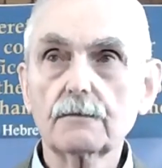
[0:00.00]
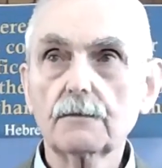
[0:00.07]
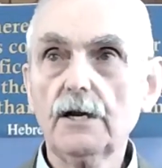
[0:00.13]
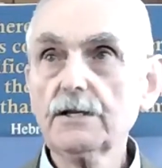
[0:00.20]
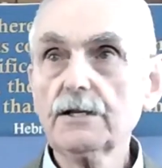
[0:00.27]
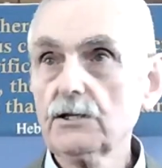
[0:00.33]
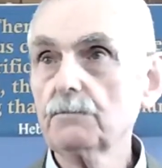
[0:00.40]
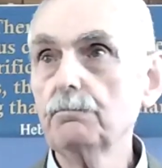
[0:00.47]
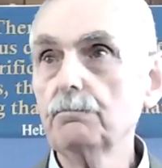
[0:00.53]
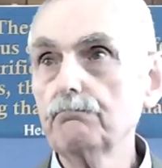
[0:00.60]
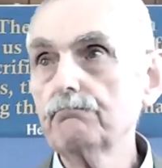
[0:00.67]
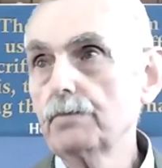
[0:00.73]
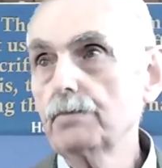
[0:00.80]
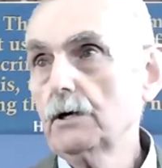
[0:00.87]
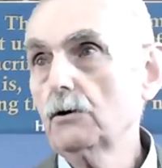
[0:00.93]
Let's
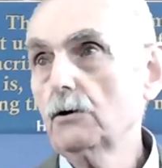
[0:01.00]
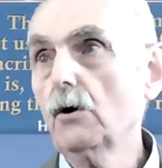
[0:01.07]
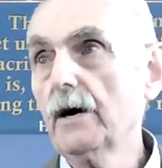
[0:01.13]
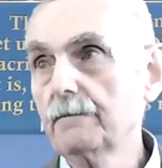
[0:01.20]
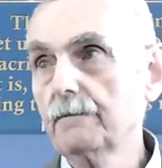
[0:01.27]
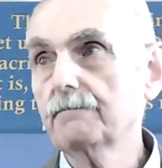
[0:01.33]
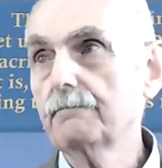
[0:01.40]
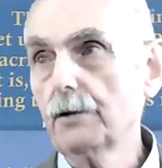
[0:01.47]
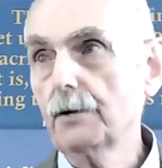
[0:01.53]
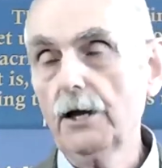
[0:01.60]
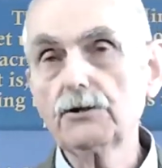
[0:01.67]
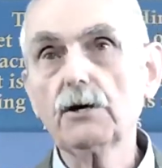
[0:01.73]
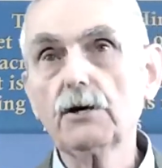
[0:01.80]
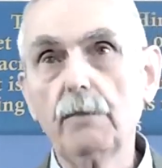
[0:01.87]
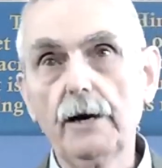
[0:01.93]
be quite
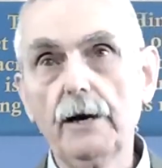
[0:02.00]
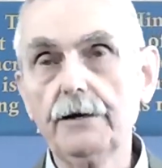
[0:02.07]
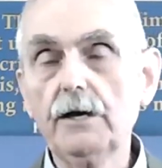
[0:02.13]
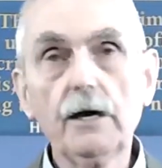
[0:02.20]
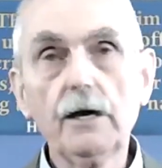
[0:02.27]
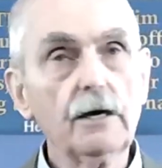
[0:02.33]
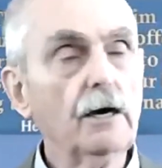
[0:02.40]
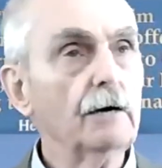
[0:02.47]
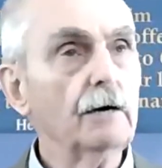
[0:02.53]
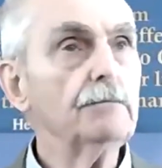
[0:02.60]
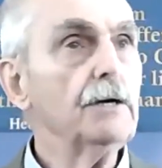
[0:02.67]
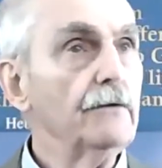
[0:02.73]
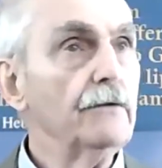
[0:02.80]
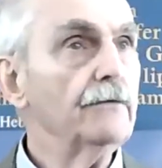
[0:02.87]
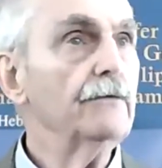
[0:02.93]
blunt about it. It can
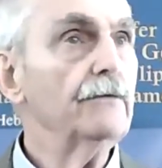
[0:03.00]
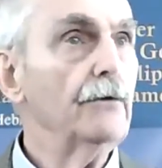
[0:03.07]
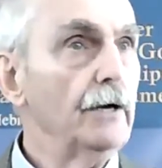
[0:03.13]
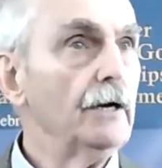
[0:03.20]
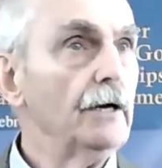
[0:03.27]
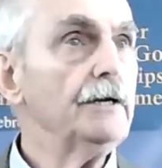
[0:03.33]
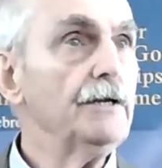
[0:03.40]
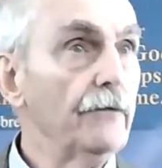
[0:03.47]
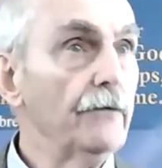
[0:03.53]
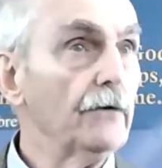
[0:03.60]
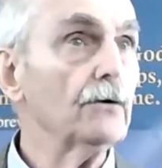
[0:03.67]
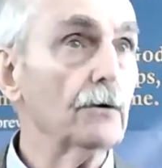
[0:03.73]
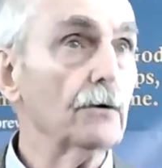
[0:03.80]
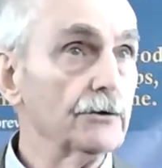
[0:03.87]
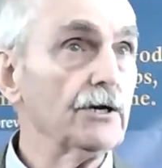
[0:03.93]
be really
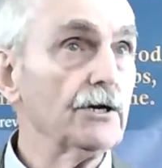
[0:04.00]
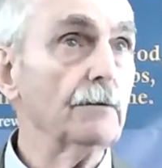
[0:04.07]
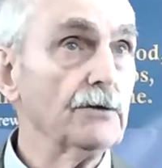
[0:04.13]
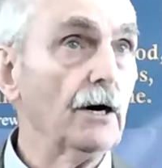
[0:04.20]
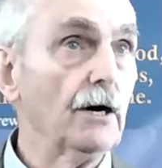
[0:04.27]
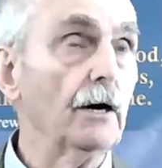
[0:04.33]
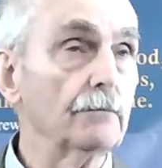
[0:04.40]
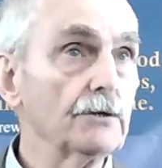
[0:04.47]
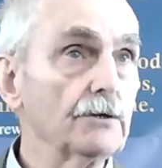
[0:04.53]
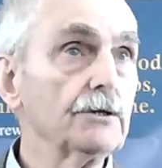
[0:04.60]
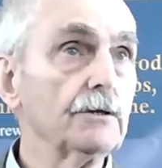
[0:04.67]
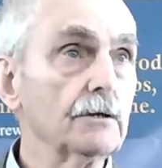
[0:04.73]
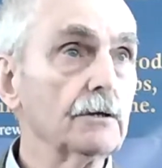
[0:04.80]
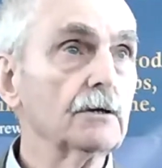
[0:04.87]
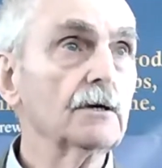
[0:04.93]
difficult sometimes.